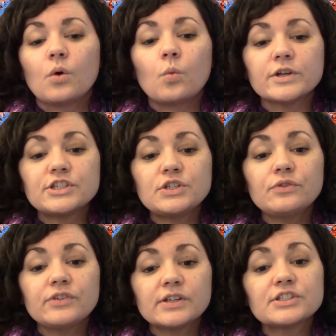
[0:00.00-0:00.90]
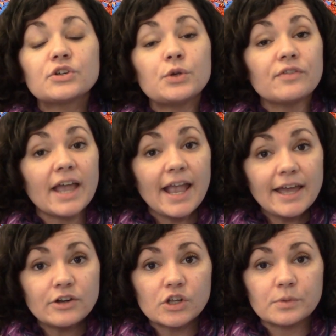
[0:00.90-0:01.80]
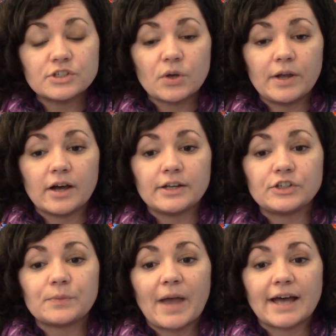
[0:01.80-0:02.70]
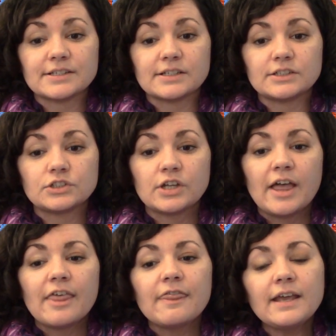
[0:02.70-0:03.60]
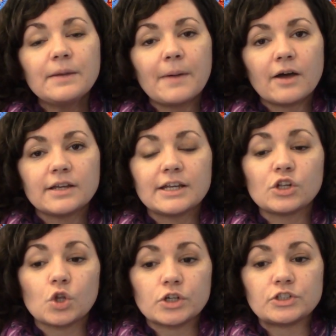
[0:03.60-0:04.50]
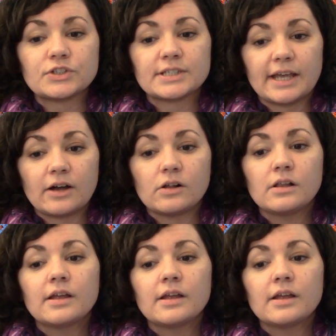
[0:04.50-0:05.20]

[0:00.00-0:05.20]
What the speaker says: Once you feel as though you have a handle on what's going on in your passage, think about it in a larger scale.